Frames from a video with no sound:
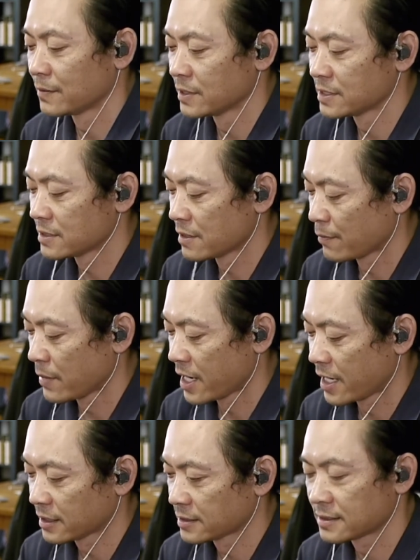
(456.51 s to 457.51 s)
This is the
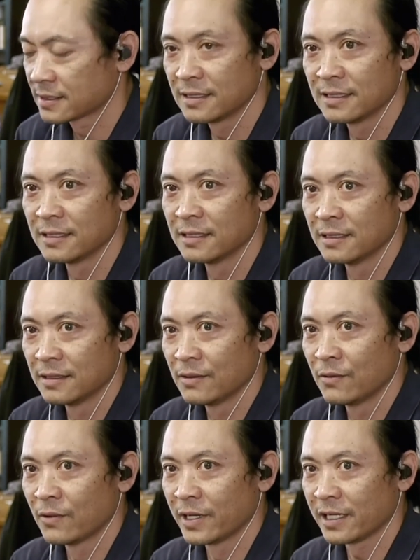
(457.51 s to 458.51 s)
Max
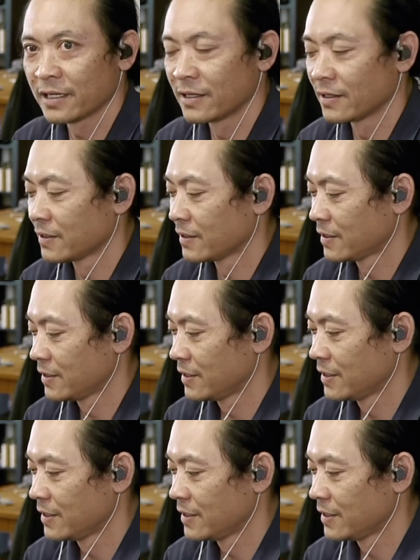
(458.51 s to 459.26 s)
white color.